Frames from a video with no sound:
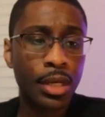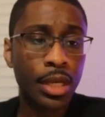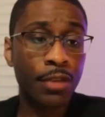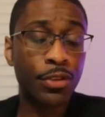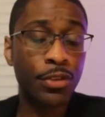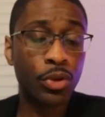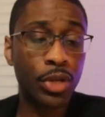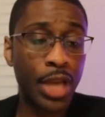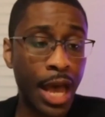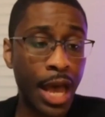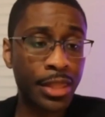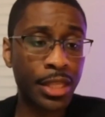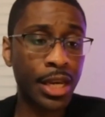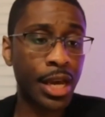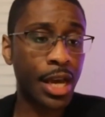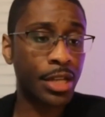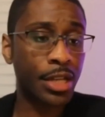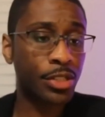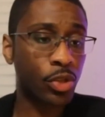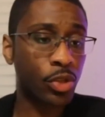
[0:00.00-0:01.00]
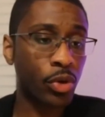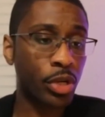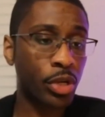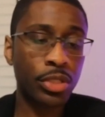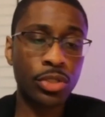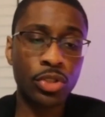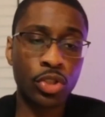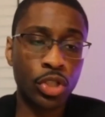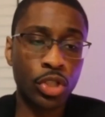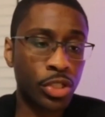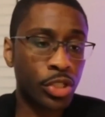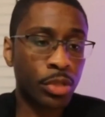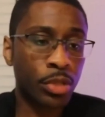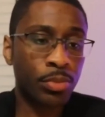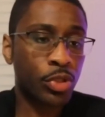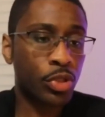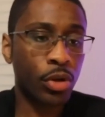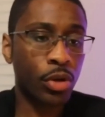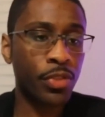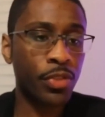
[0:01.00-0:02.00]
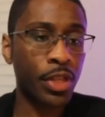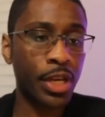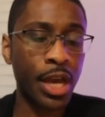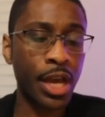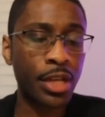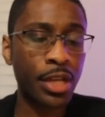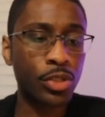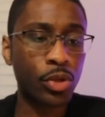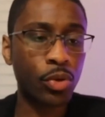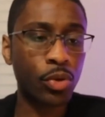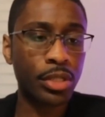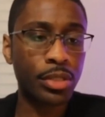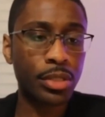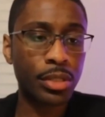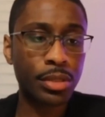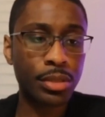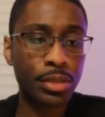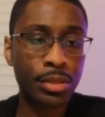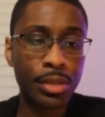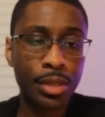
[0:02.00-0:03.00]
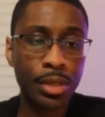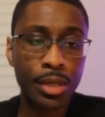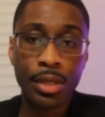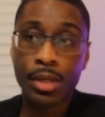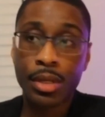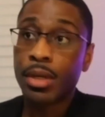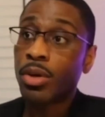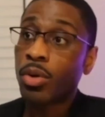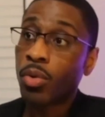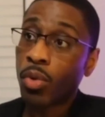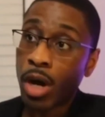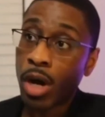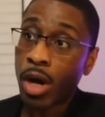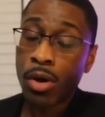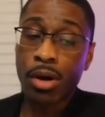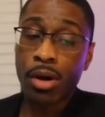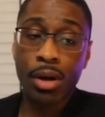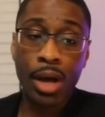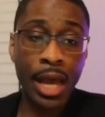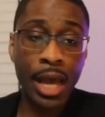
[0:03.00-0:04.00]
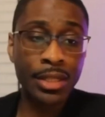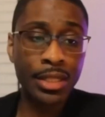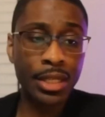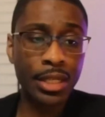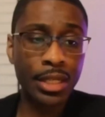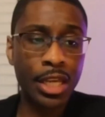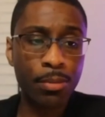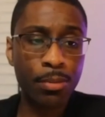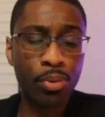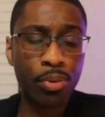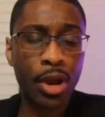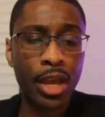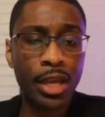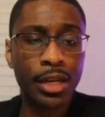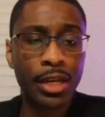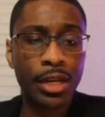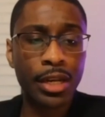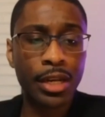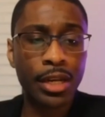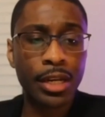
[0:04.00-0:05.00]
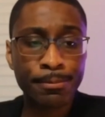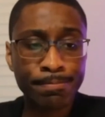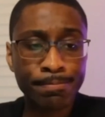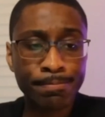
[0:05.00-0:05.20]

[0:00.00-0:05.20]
If you got the consequences, just observe the consequences. Well, I did get pregnant.